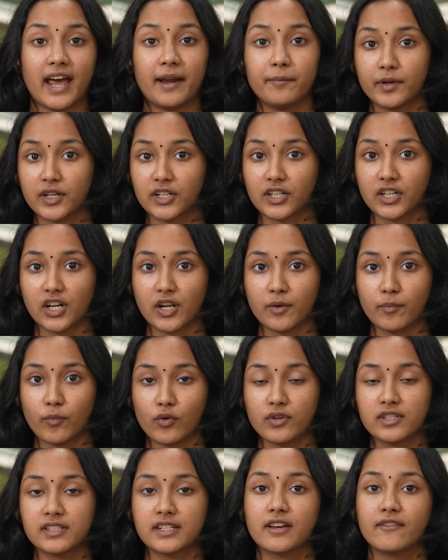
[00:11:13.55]
that particular
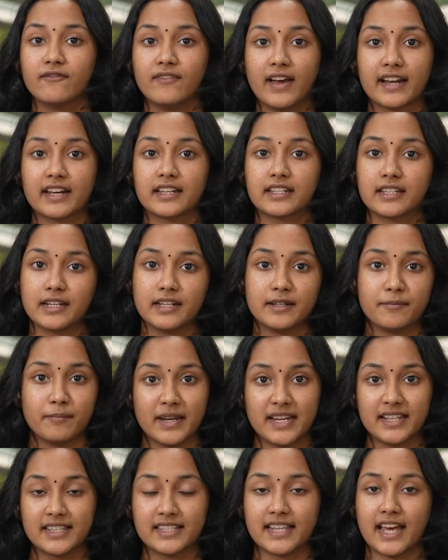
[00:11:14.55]
post, where it
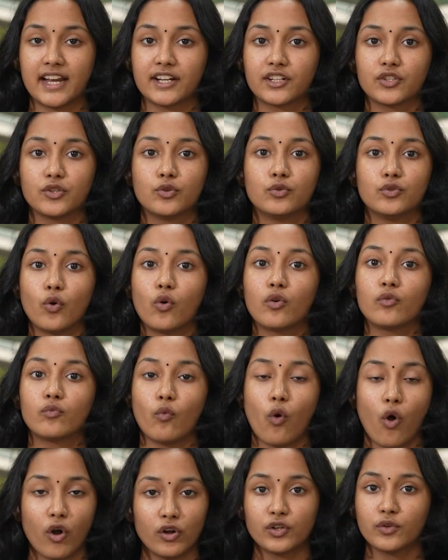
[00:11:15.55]
means that you don't
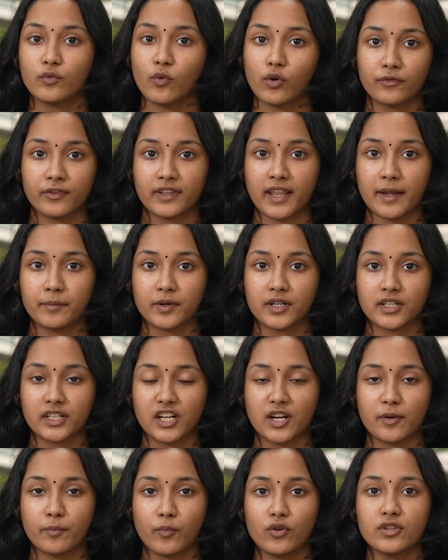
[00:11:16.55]
want to vote for that
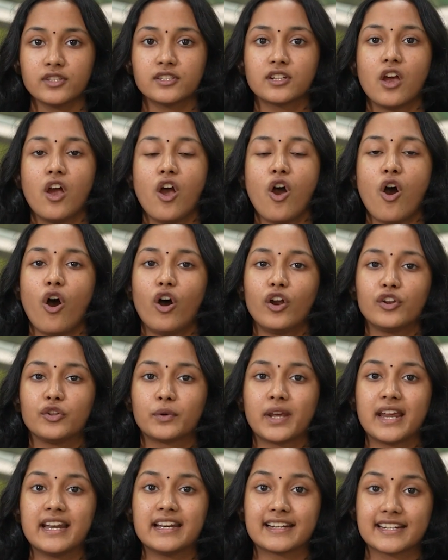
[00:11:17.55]
particular post, or
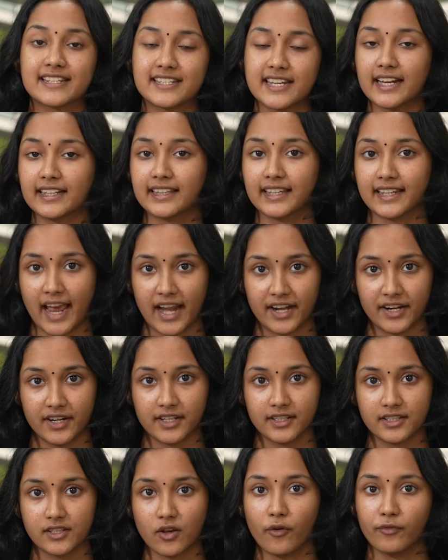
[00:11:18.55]
you can reject the
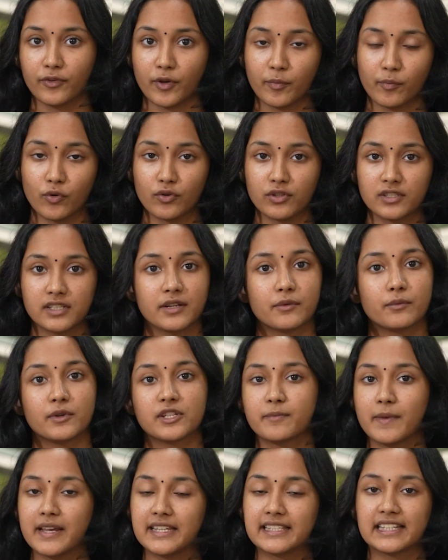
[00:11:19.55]
candidates of your post,
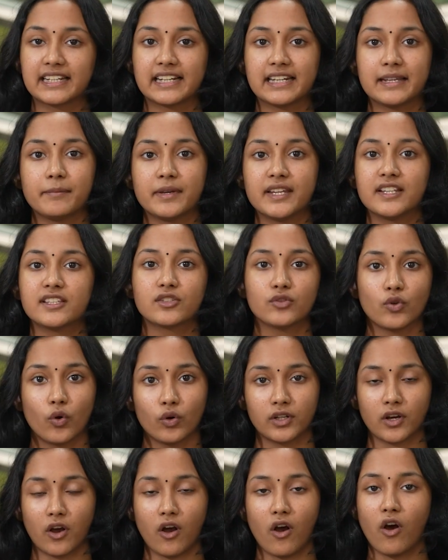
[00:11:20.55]
which basically means
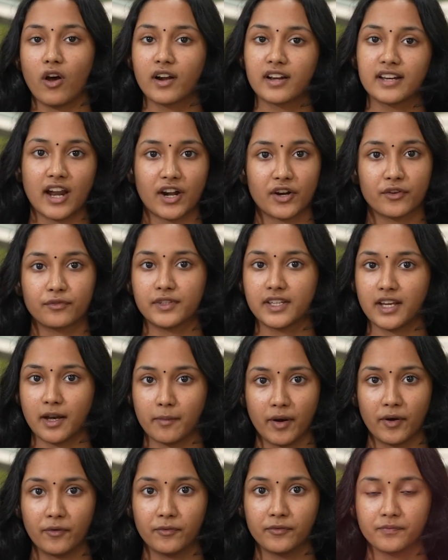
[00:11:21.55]
nota or none of the
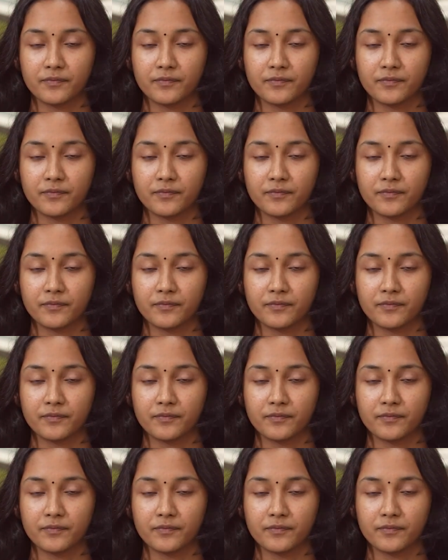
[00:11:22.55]
above.